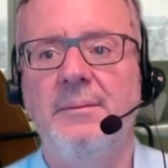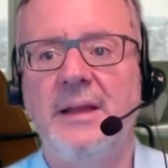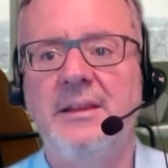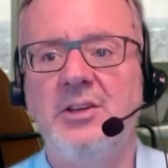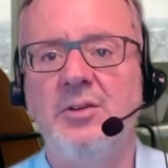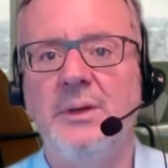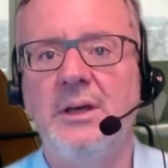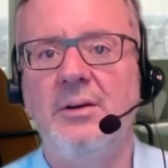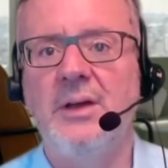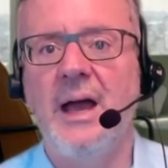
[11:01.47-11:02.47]
I think you'll be
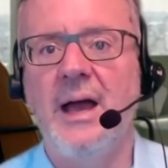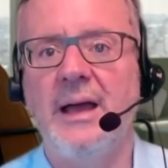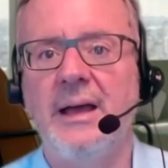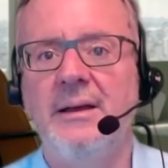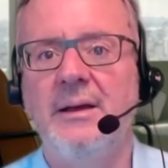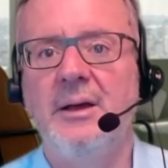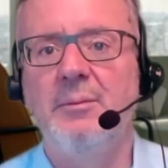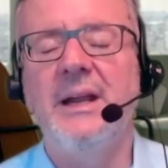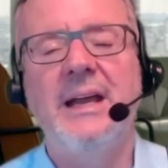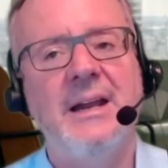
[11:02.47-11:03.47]
okay.
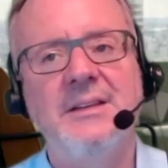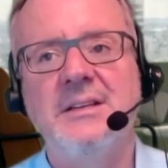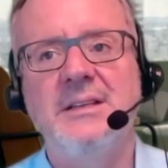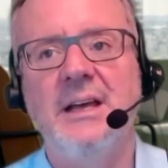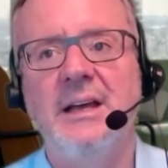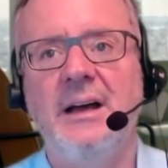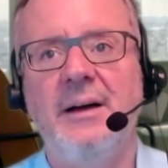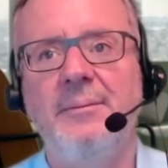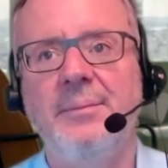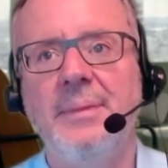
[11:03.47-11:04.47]
But again, as I say,
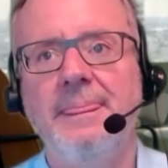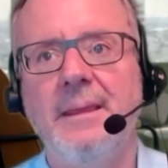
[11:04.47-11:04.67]
um,